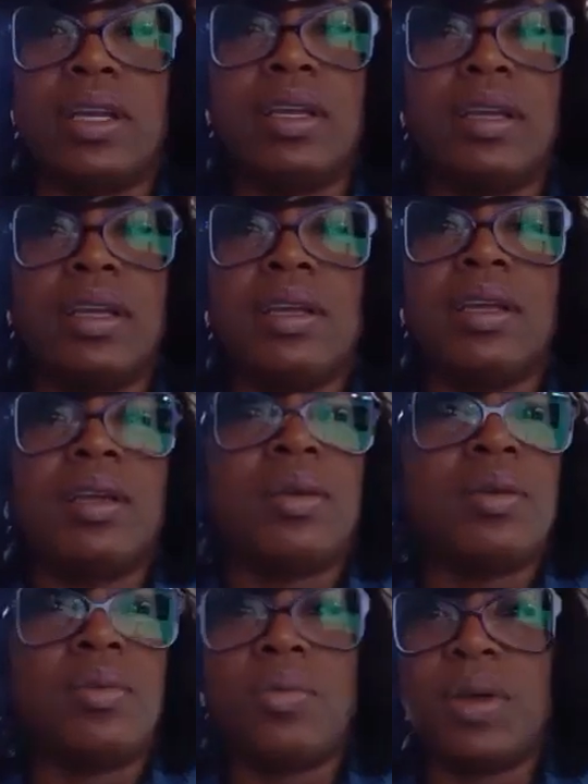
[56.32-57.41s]
arguing
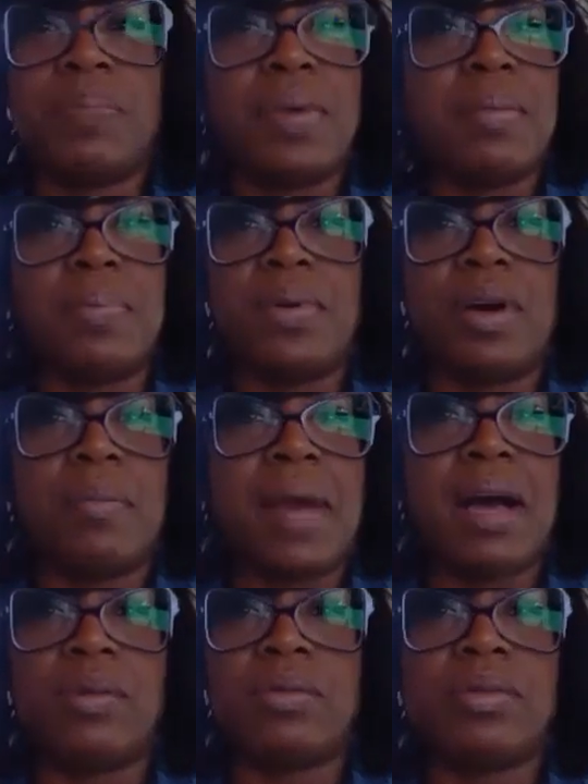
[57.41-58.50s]
with people
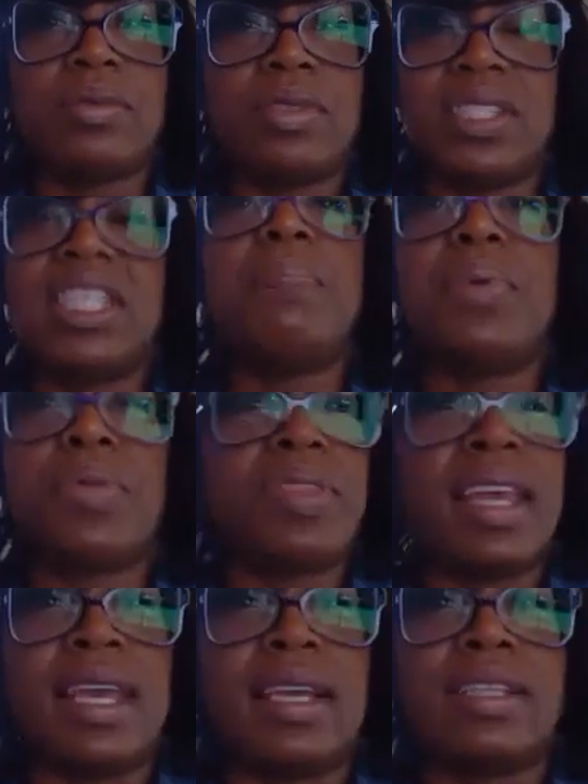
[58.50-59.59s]
about simple
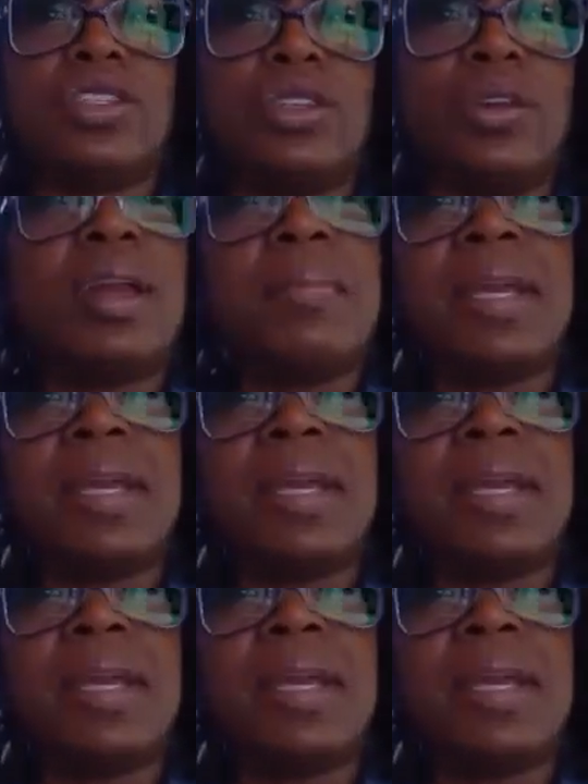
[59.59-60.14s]
things. You know what I